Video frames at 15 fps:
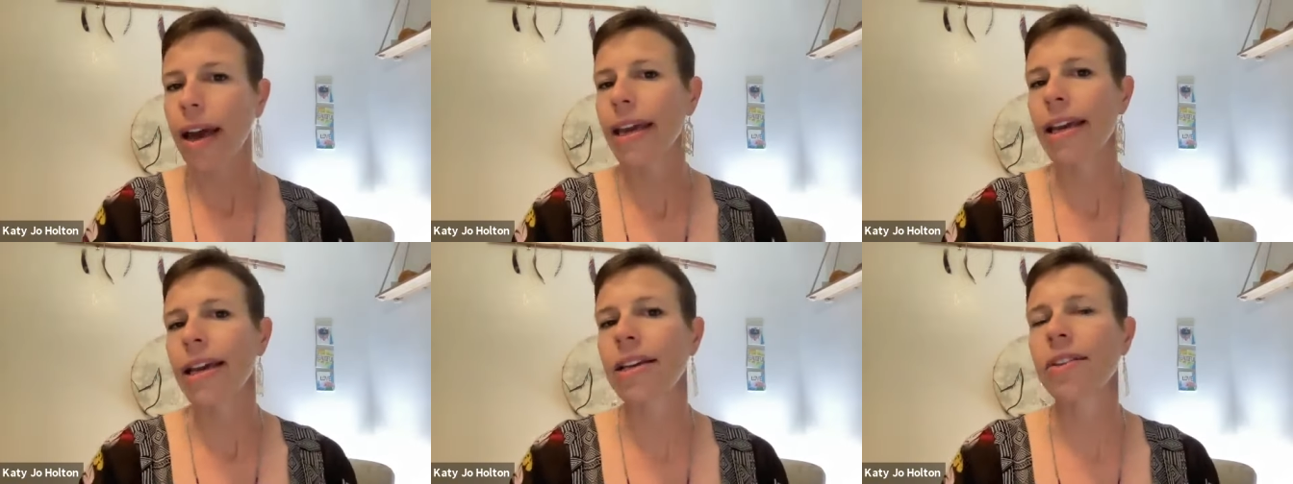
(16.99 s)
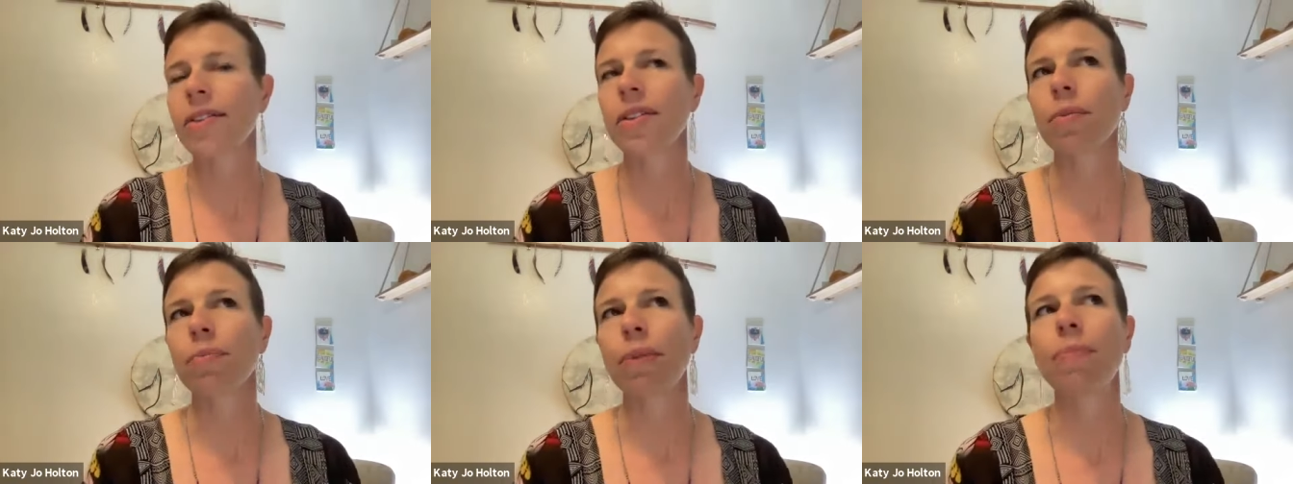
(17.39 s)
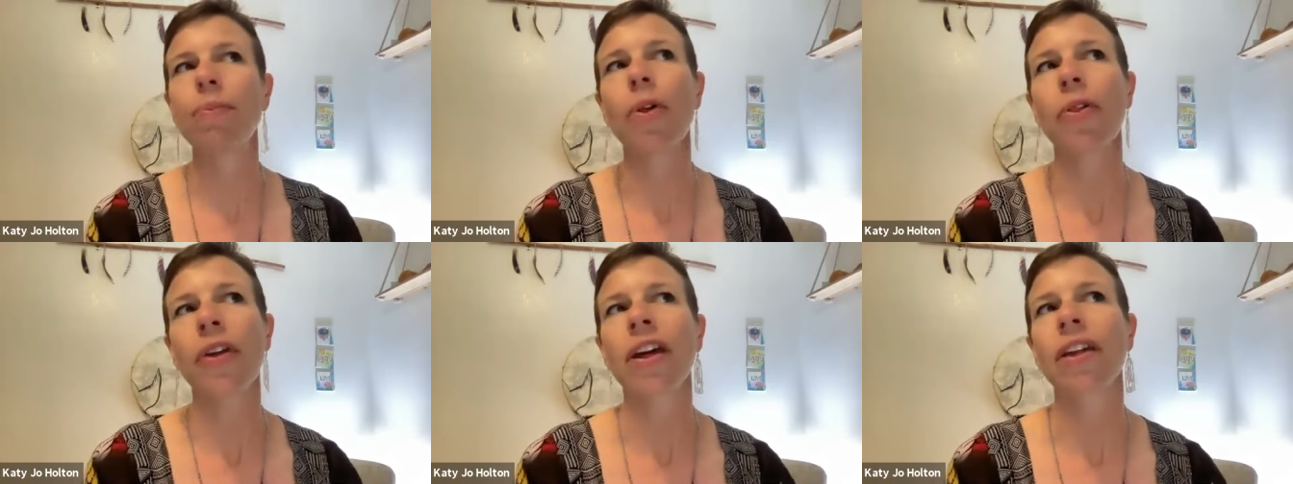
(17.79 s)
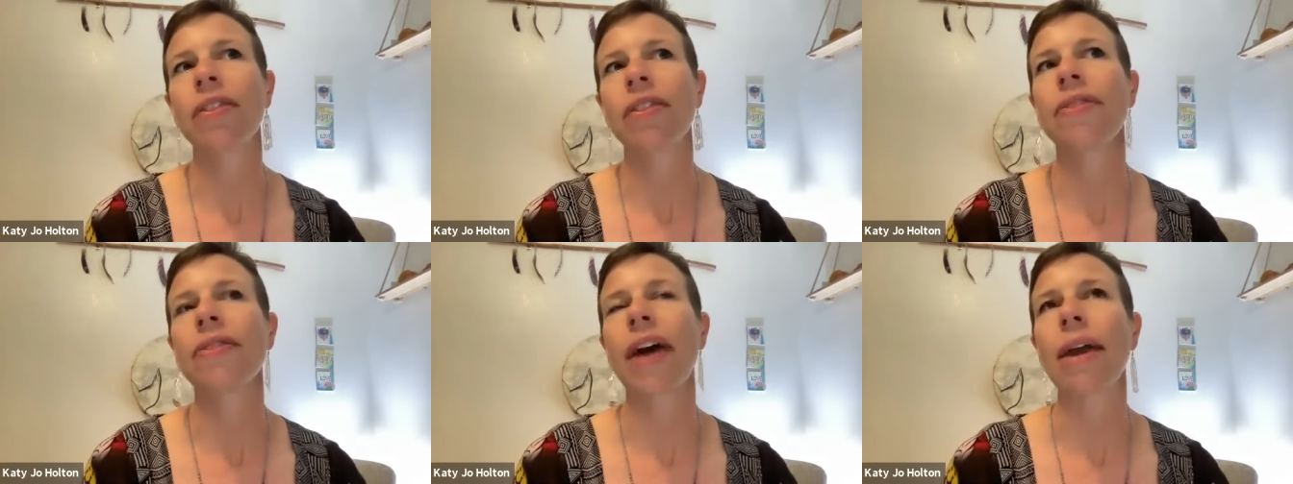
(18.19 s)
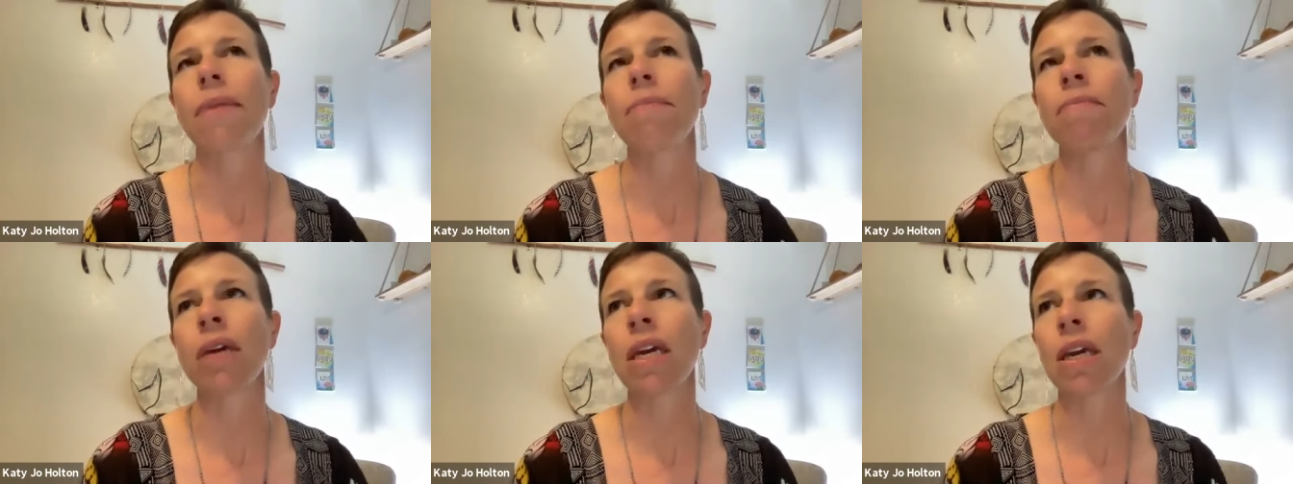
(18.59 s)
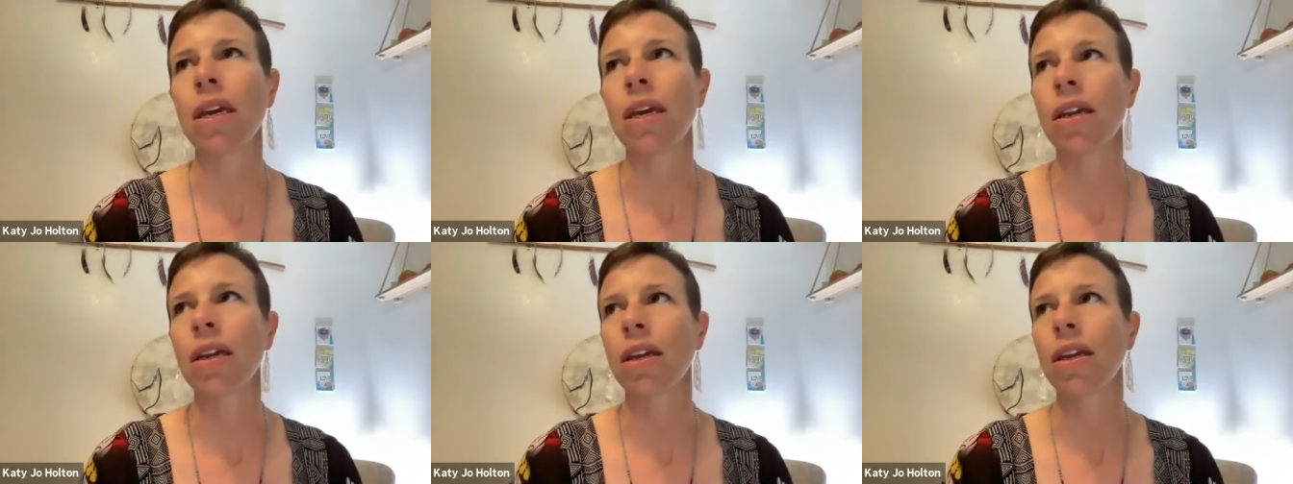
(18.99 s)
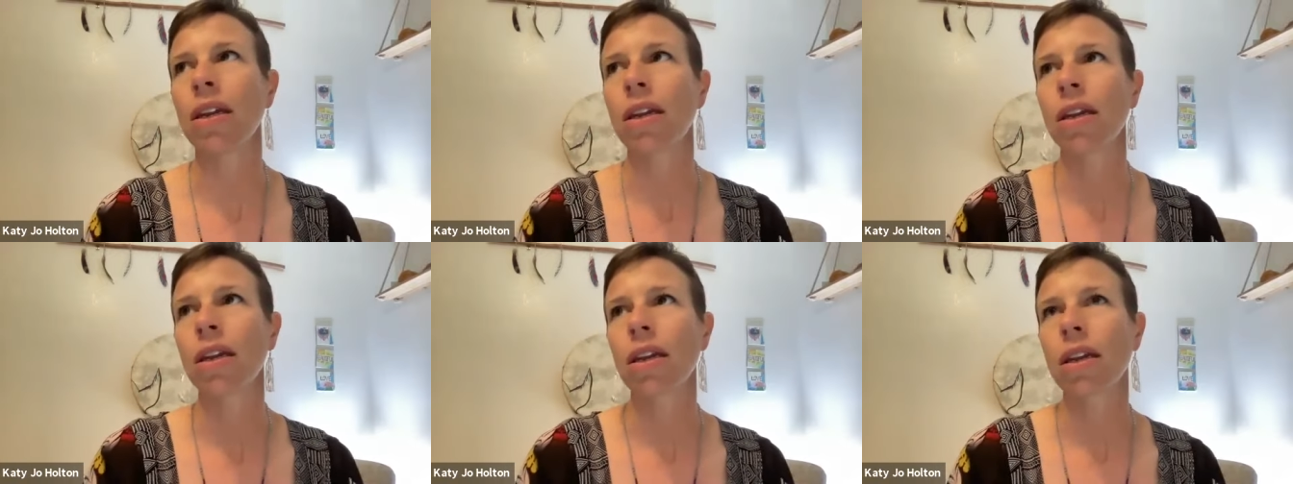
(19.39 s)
is people think that they mean